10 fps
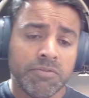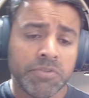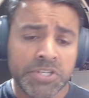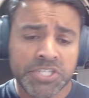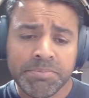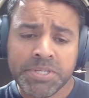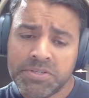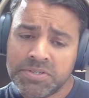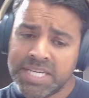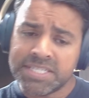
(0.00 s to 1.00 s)
for the
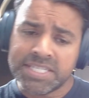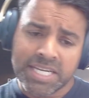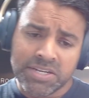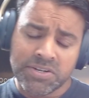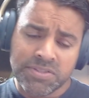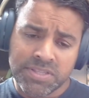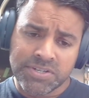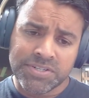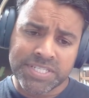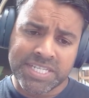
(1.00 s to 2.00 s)
GPU testing, I heard
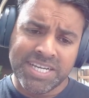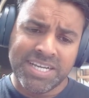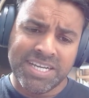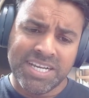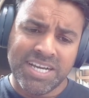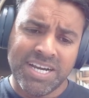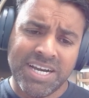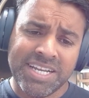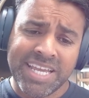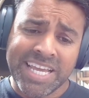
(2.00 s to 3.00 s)
there's
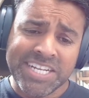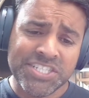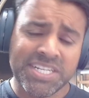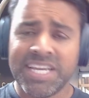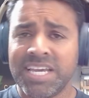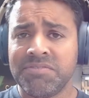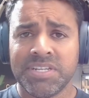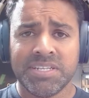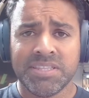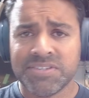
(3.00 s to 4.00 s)
Unengine
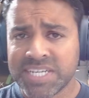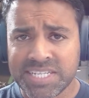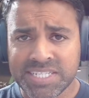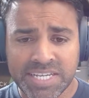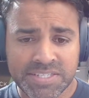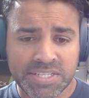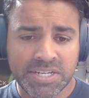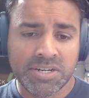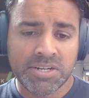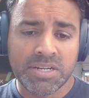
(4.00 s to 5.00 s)
Heaven. There's like a test
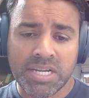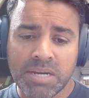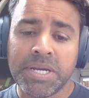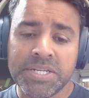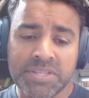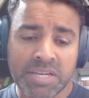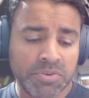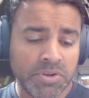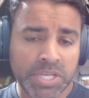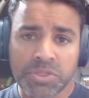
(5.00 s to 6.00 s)
there. I'll probably do that
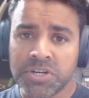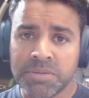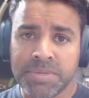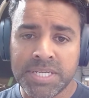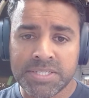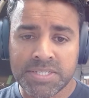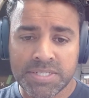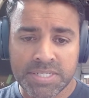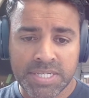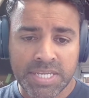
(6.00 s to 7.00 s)
for like 30
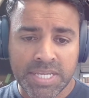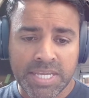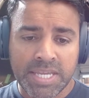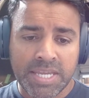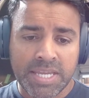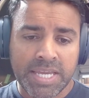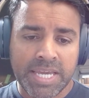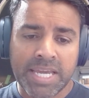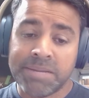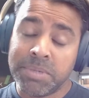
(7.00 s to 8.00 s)
minutes.
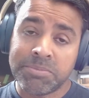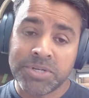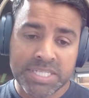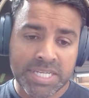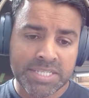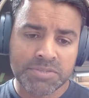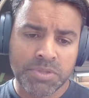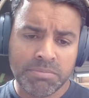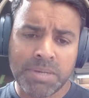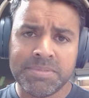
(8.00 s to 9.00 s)
And a memory test
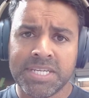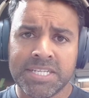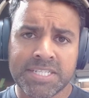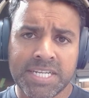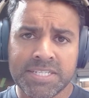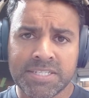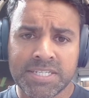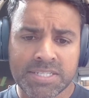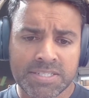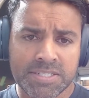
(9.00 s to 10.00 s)
with
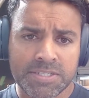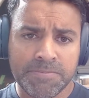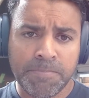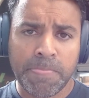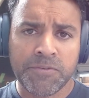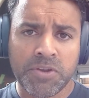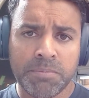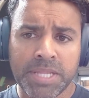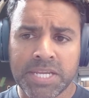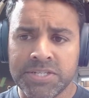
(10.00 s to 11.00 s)
MemTest86. So I'm
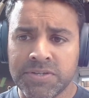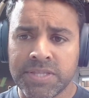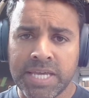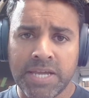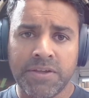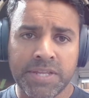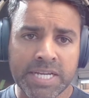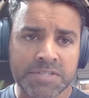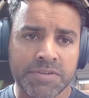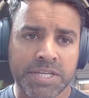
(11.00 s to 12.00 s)
planning on doing that on the
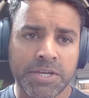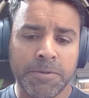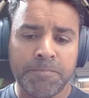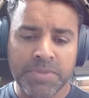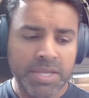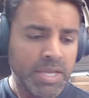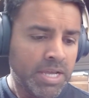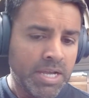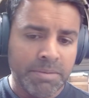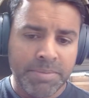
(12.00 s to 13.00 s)
next video.
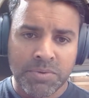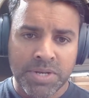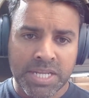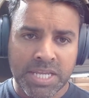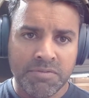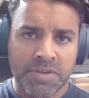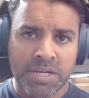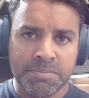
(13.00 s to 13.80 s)
But I want to give an